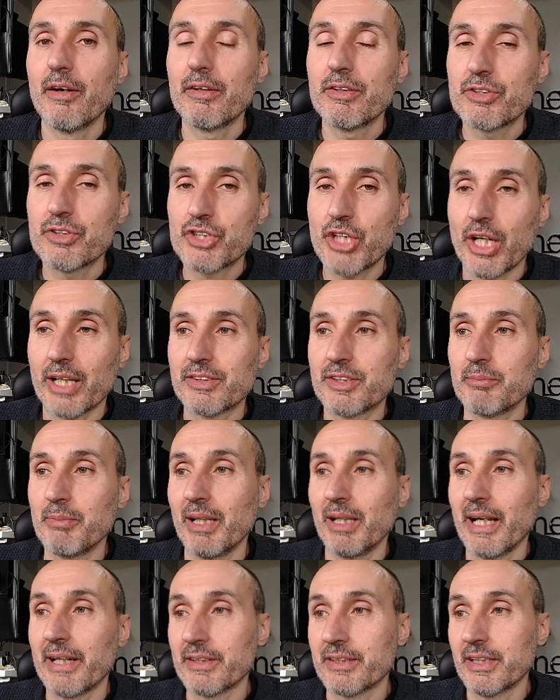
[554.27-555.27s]
check
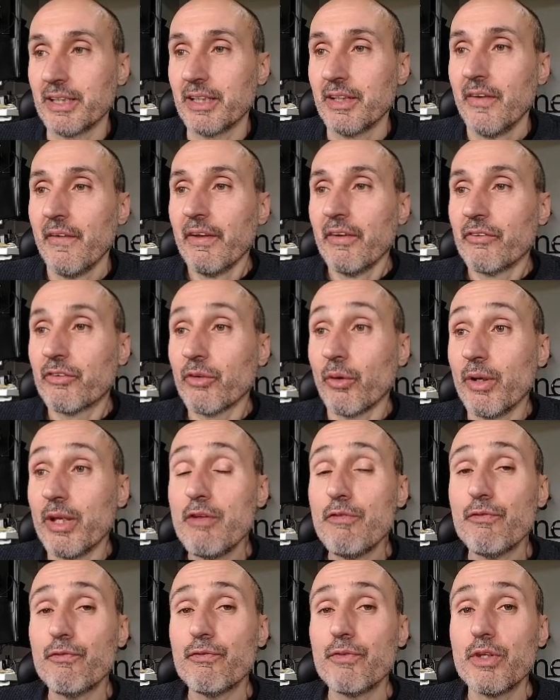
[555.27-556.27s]
similarity. So
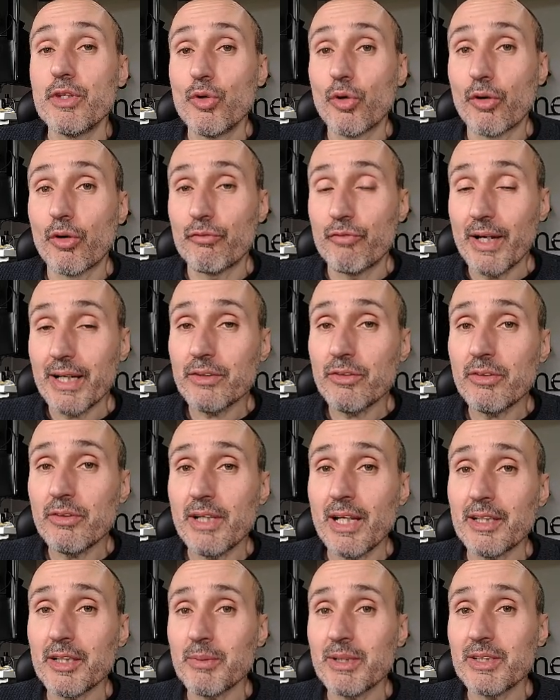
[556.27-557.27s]
if your vector
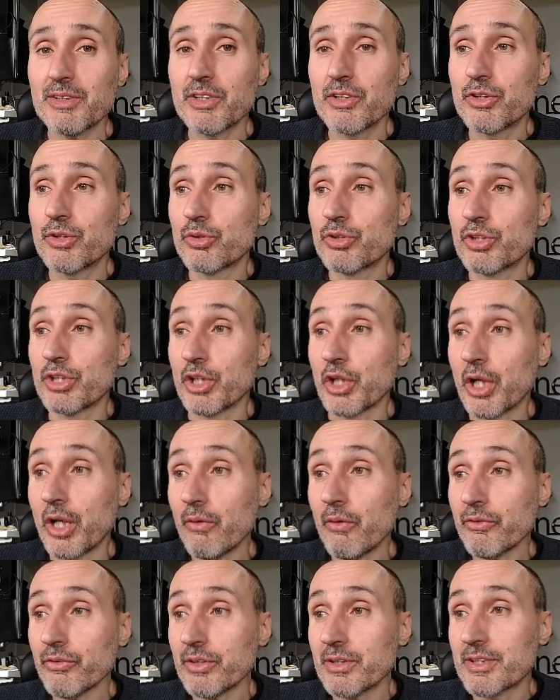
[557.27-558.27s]
database is using
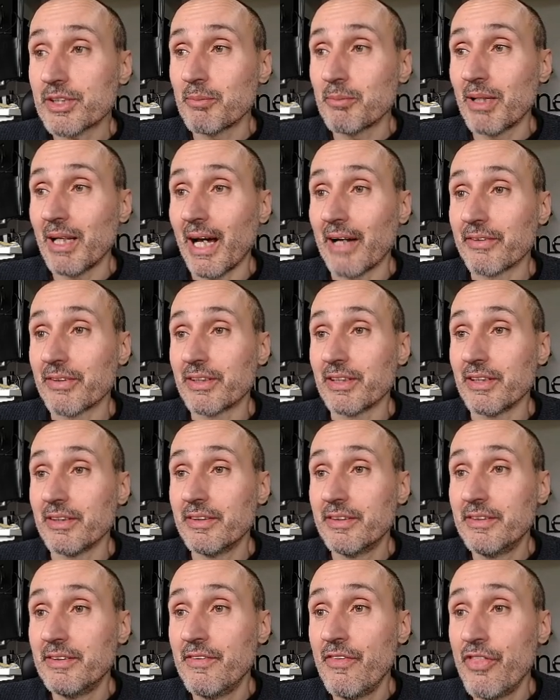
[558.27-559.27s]
cosine similarity,
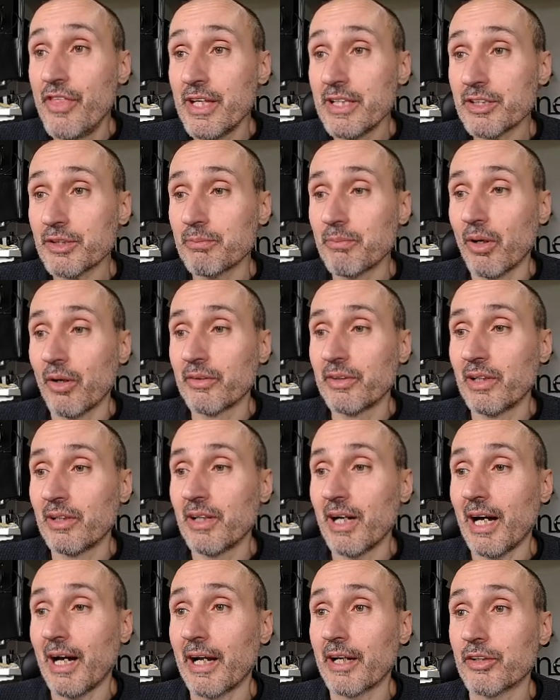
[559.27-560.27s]
this model
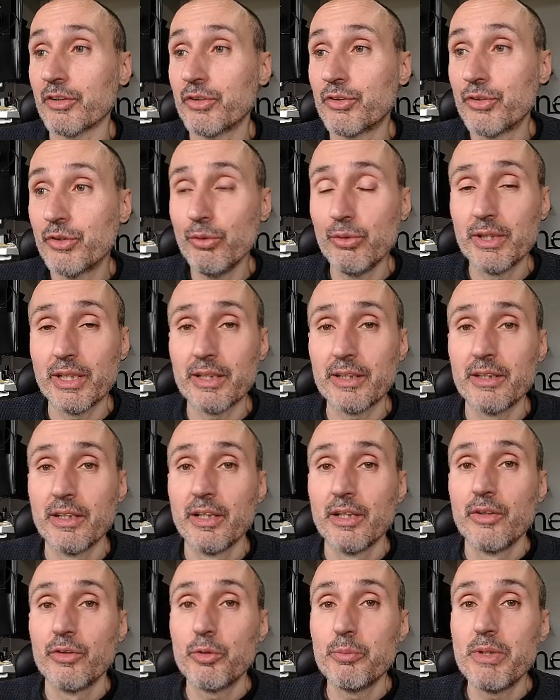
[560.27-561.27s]
are tuned
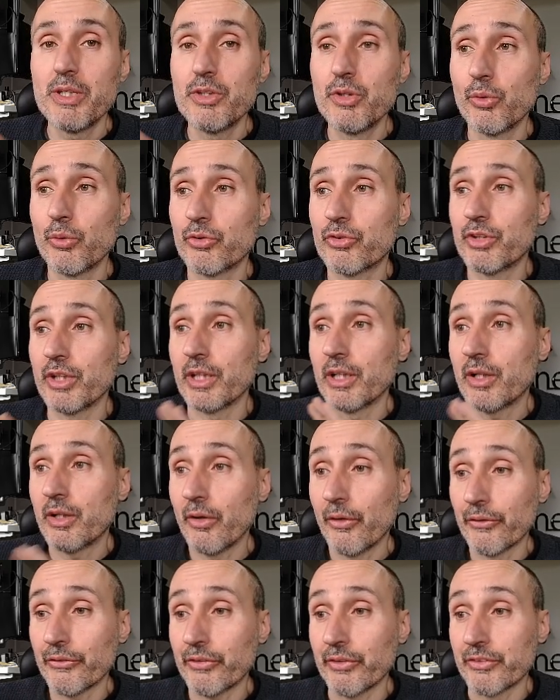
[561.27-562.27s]
to be used in
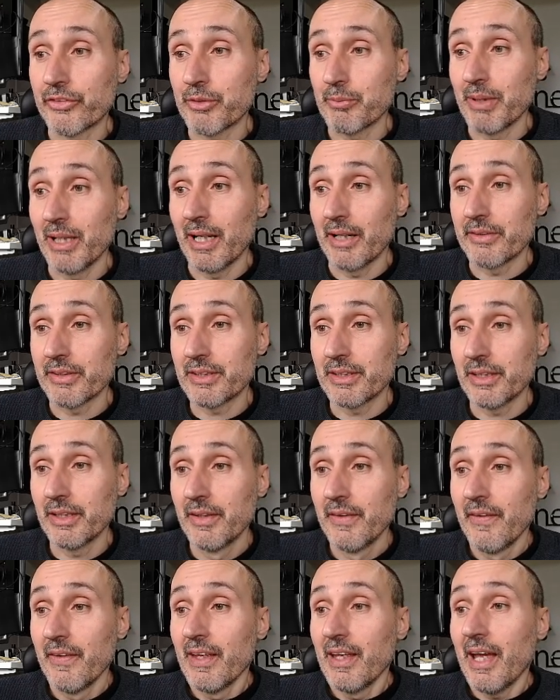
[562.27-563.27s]
cosine similarity.
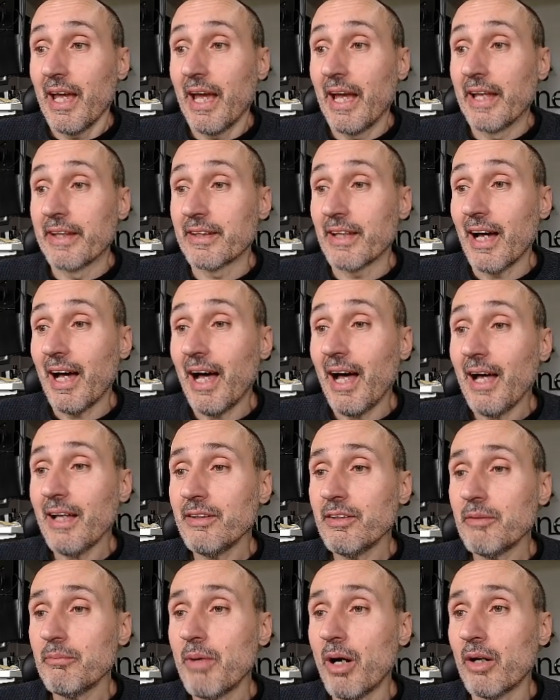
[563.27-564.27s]
And
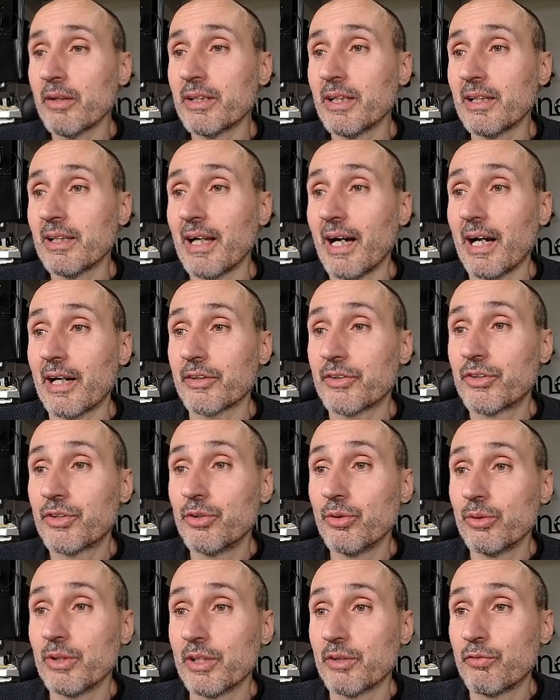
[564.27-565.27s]
other models are
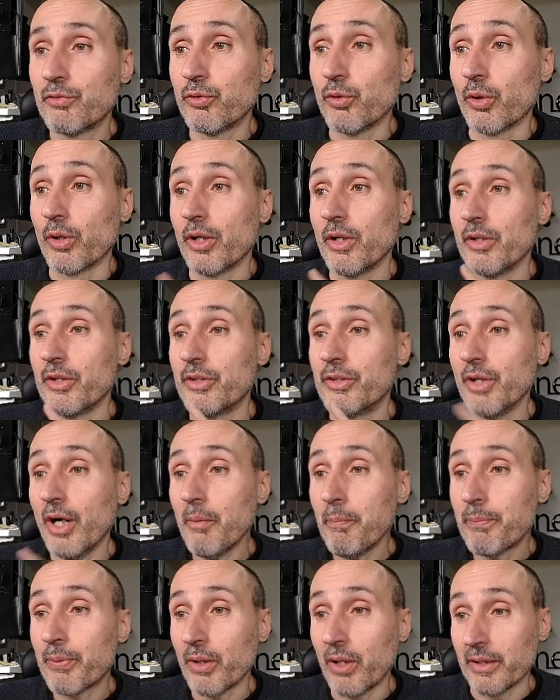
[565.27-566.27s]
tuned for
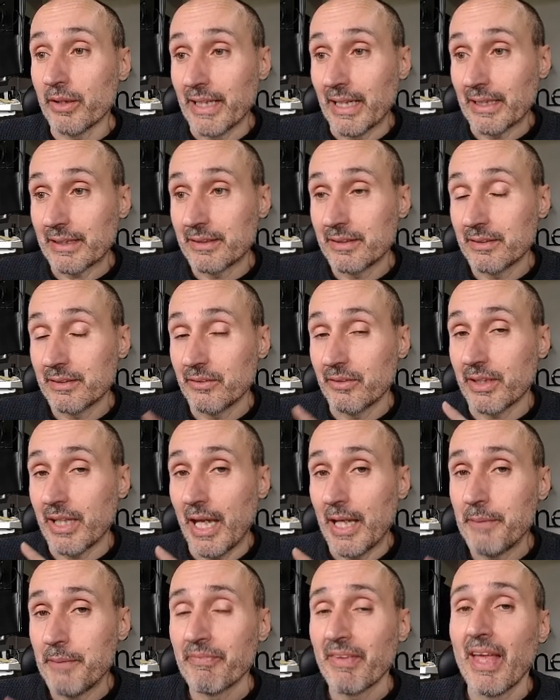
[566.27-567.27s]
dot product,
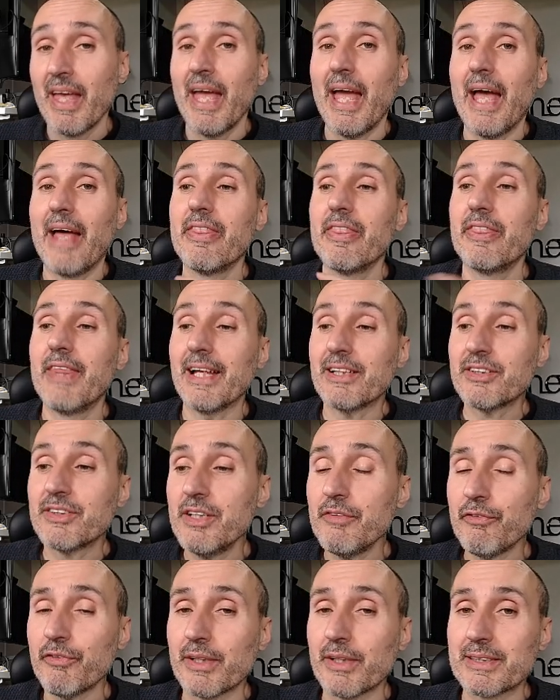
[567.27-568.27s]
okay? And that's the
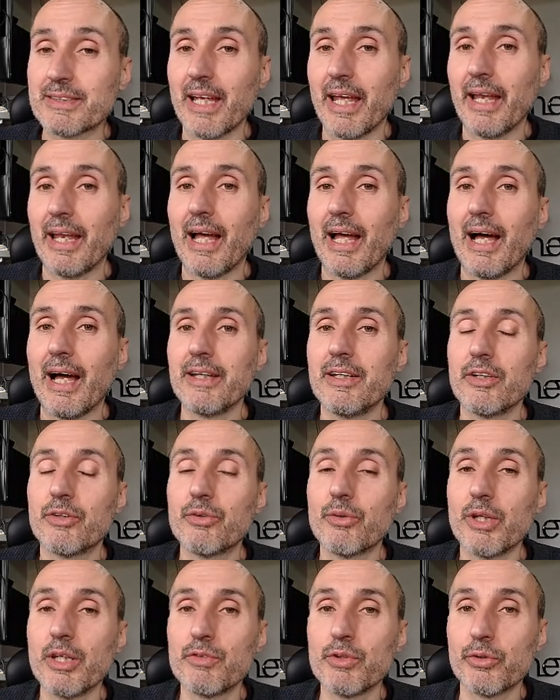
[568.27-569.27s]
difference, and I need to
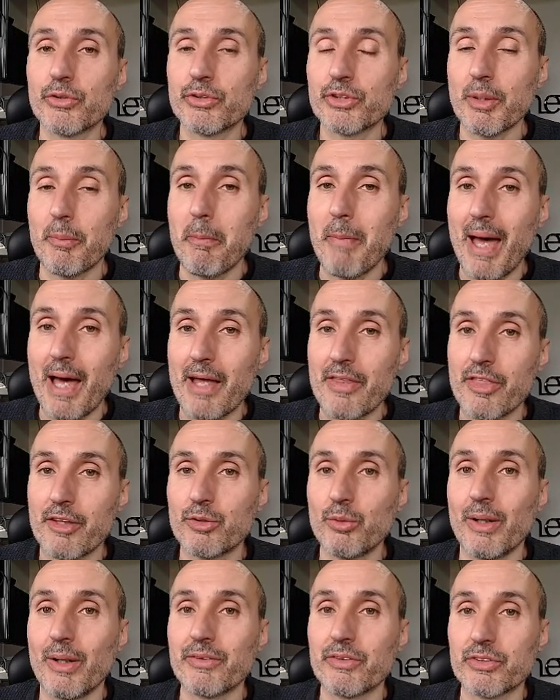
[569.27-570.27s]
give you some math
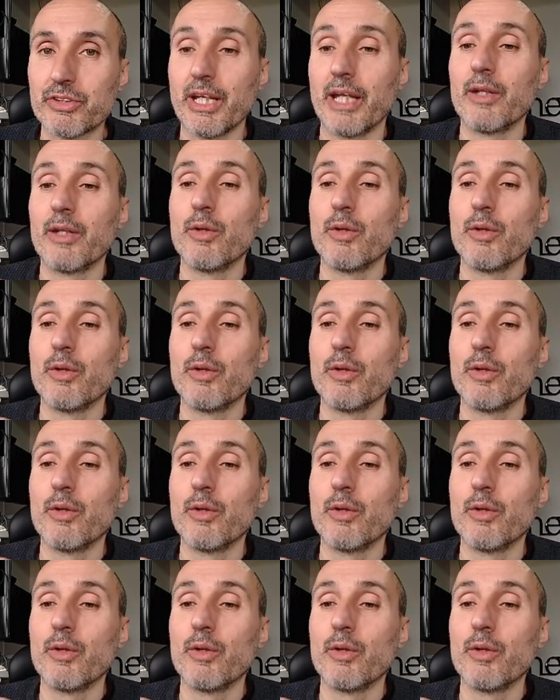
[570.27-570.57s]
to understand